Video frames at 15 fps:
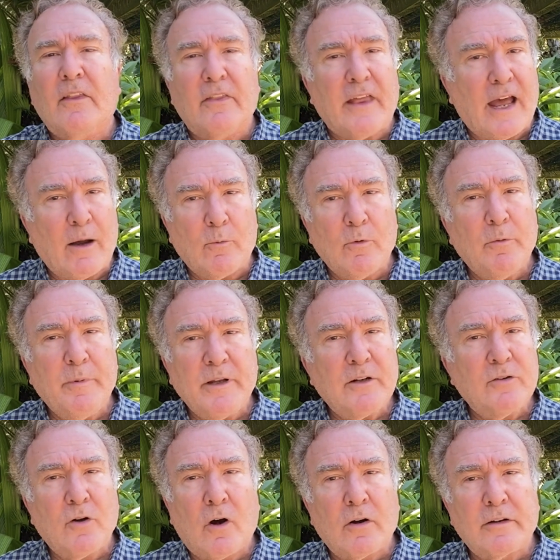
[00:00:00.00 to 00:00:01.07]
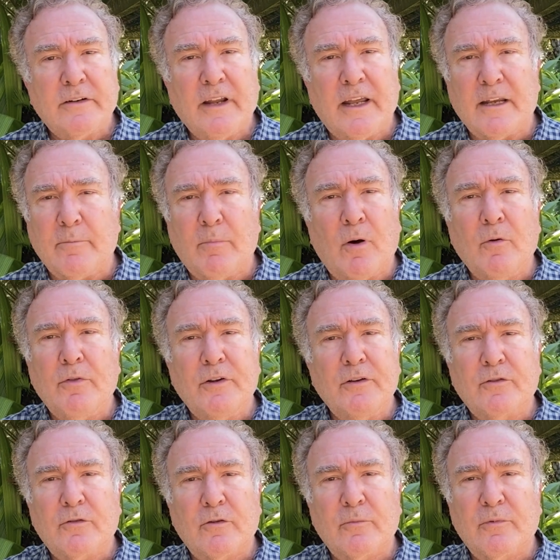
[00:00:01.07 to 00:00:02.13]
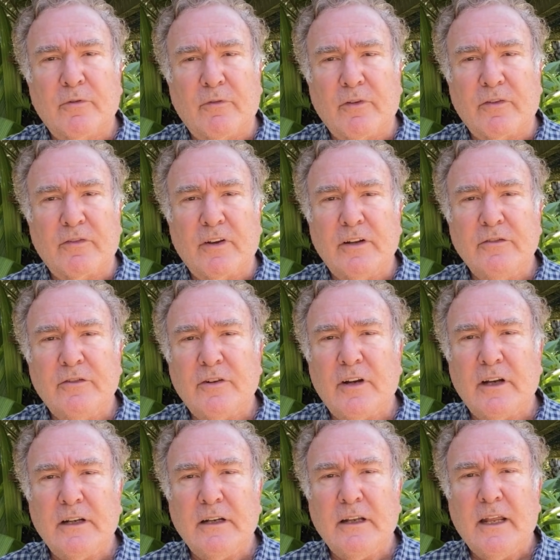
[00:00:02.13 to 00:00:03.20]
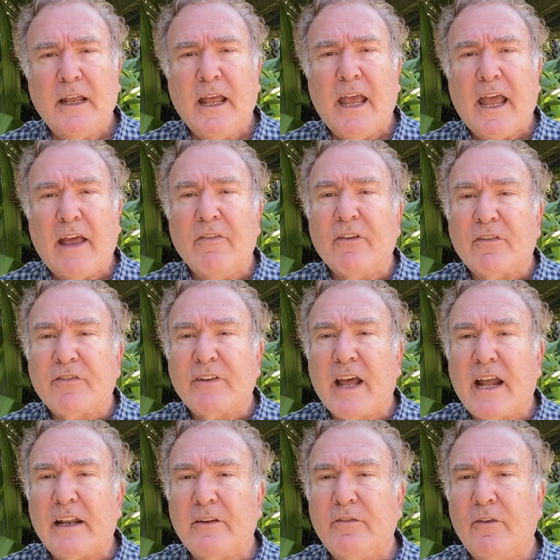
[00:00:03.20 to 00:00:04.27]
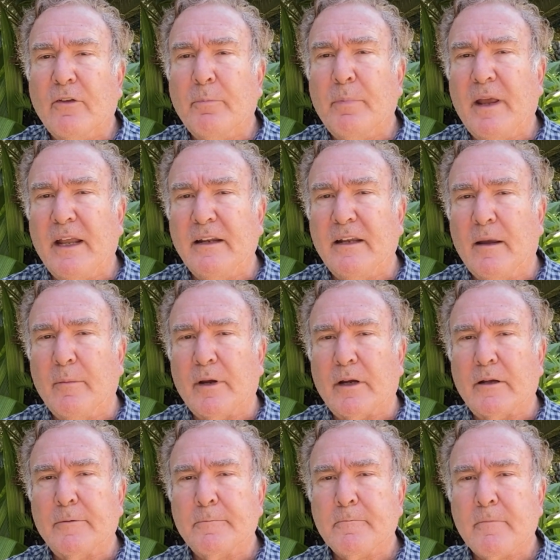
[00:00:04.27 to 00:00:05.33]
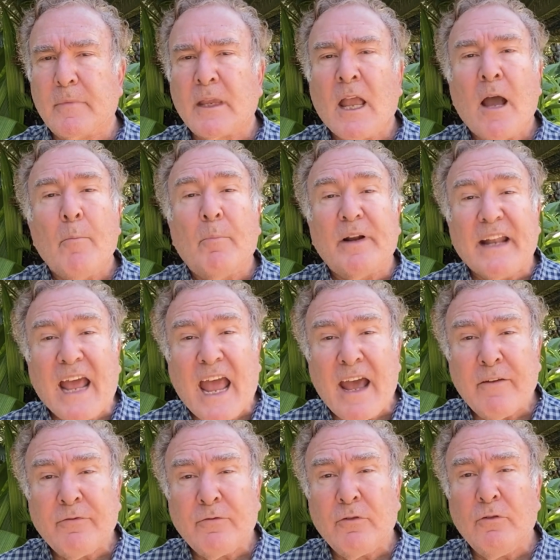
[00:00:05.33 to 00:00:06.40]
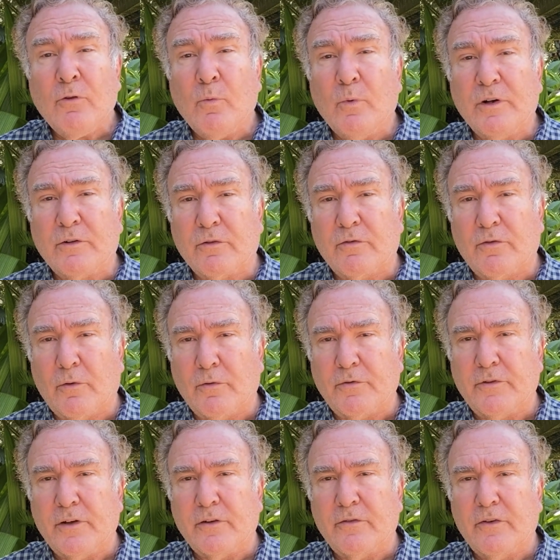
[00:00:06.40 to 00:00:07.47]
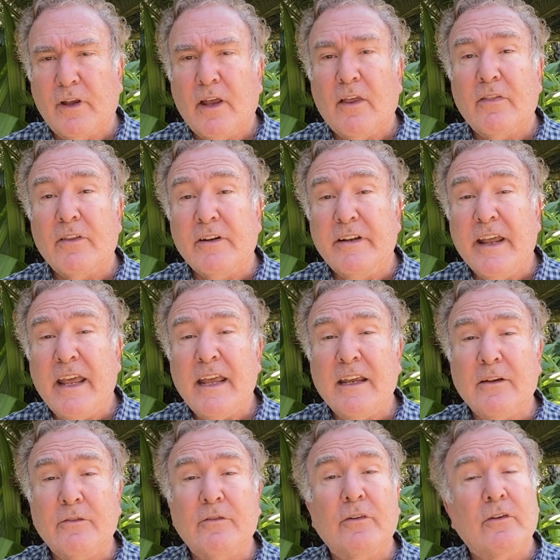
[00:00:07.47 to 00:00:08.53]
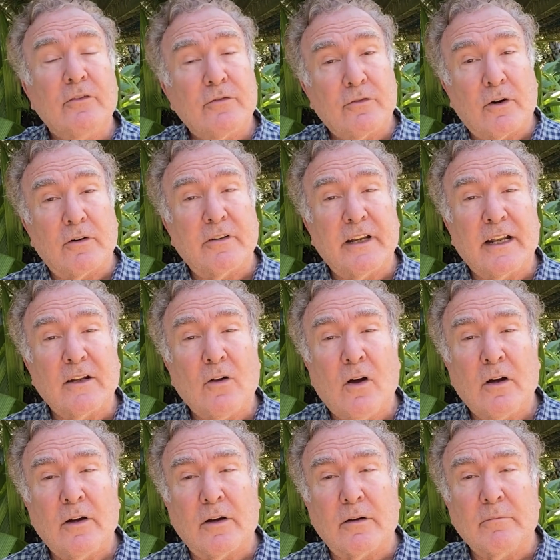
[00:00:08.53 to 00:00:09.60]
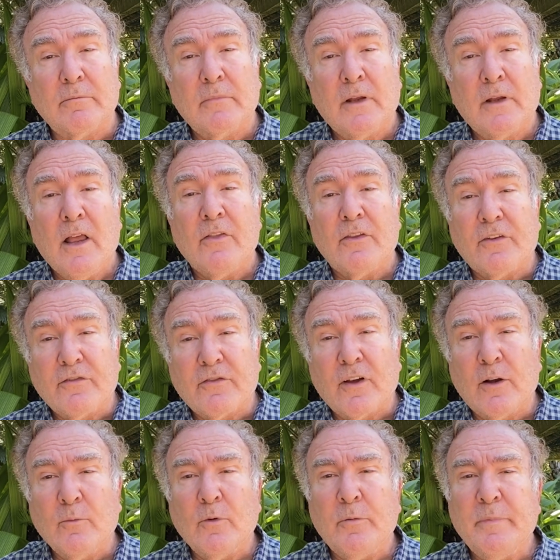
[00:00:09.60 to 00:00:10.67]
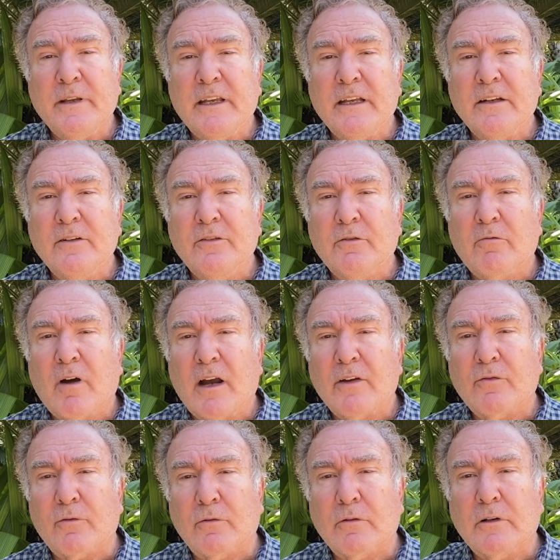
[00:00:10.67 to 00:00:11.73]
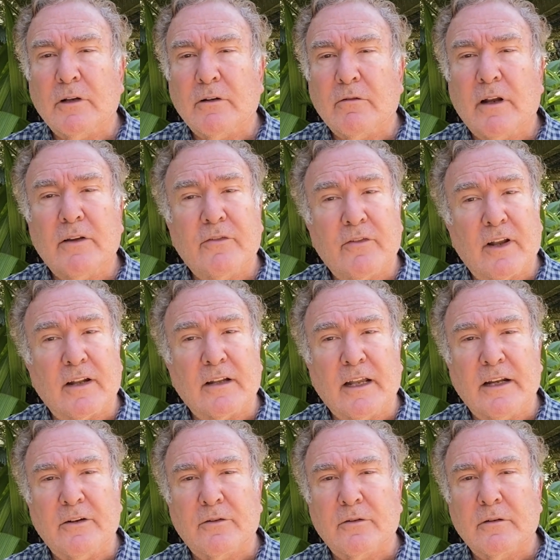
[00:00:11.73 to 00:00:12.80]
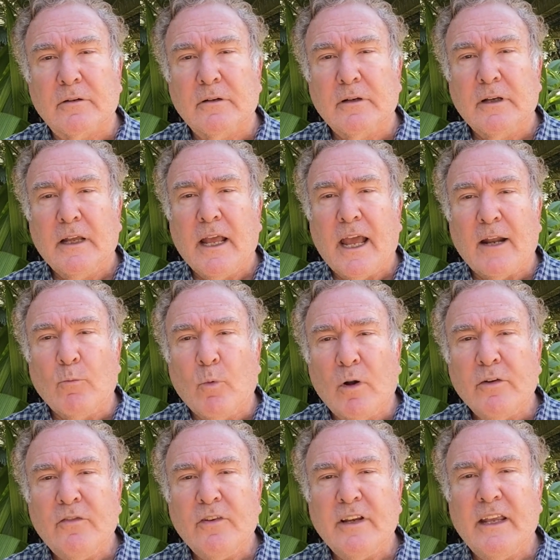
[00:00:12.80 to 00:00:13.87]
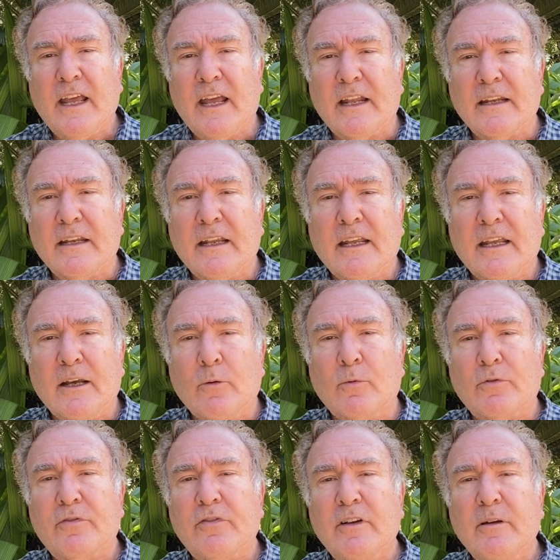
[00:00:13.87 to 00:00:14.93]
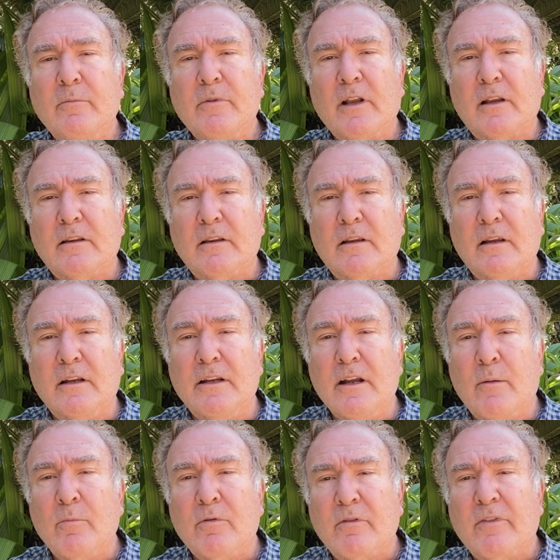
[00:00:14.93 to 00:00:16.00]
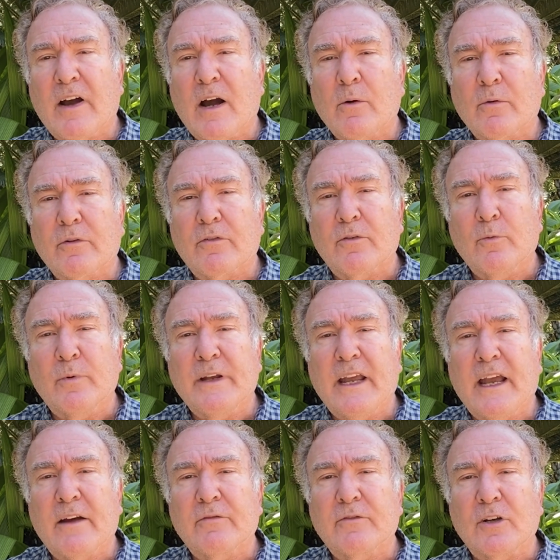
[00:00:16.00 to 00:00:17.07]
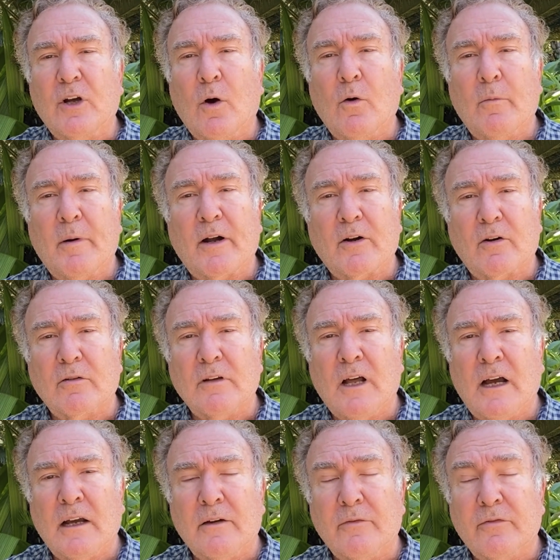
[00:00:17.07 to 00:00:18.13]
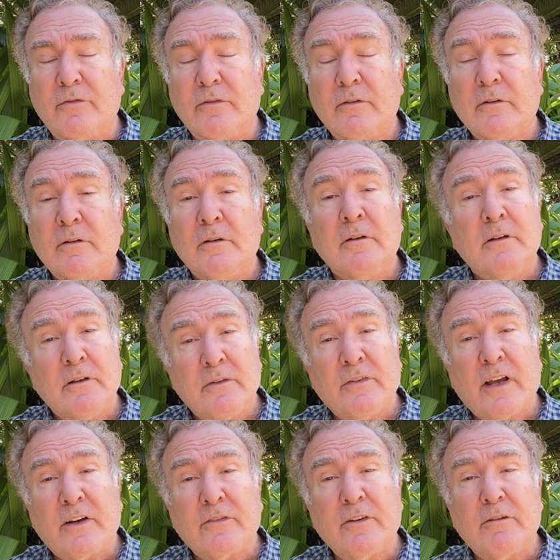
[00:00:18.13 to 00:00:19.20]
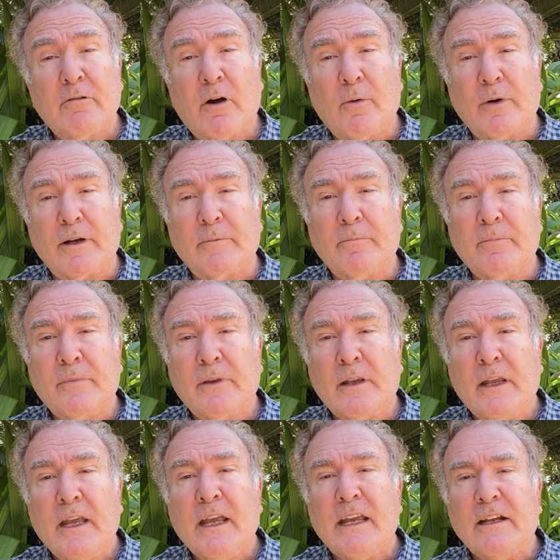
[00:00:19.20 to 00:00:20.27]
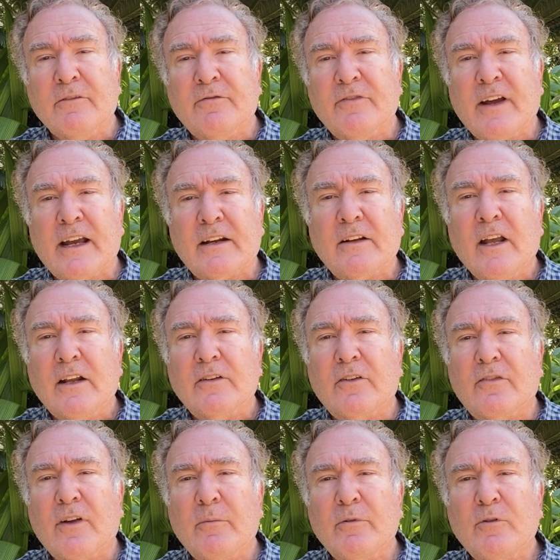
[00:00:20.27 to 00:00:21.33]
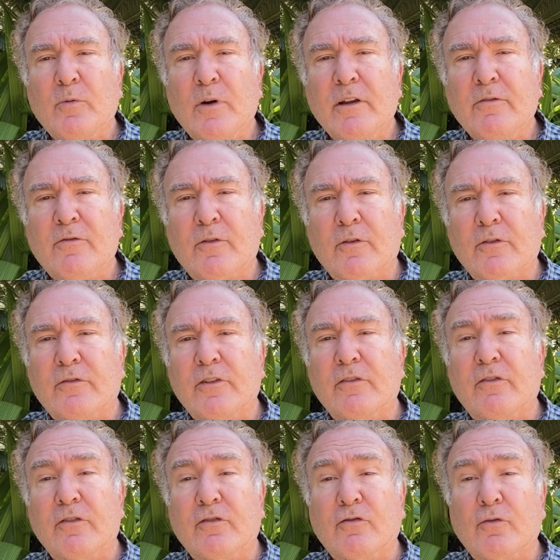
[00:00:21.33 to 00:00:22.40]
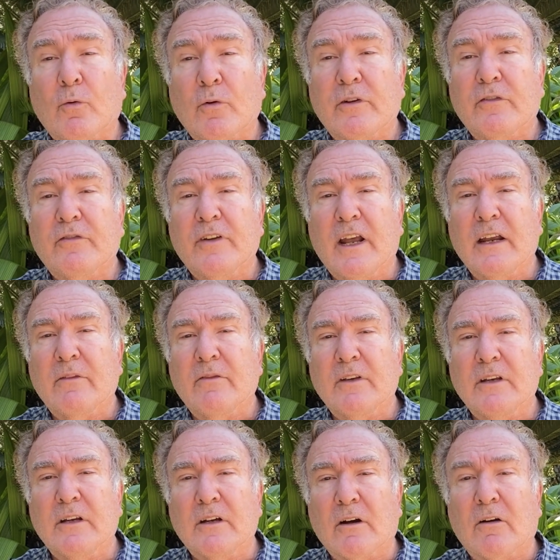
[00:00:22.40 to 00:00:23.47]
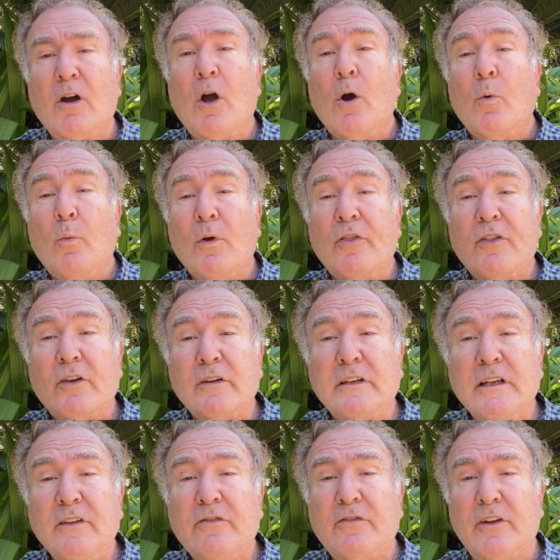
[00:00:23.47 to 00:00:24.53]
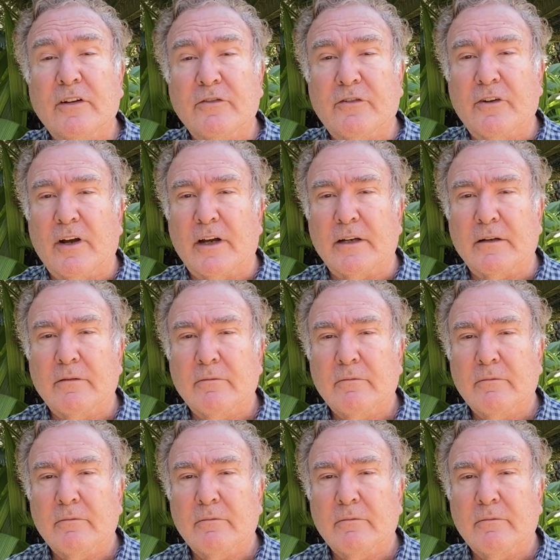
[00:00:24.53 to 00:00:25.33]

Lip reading: That will be a dark day, both in terms of the sunshine and the status of the pandemic. But after the winter solstice, the days start to get longer. The sun will begin to rise earlier and set later. And once again, it will seem that the number of hours that we have to go about our lives is actually growing. In fact, December 21st is the shortest day of the year with the least sunshine.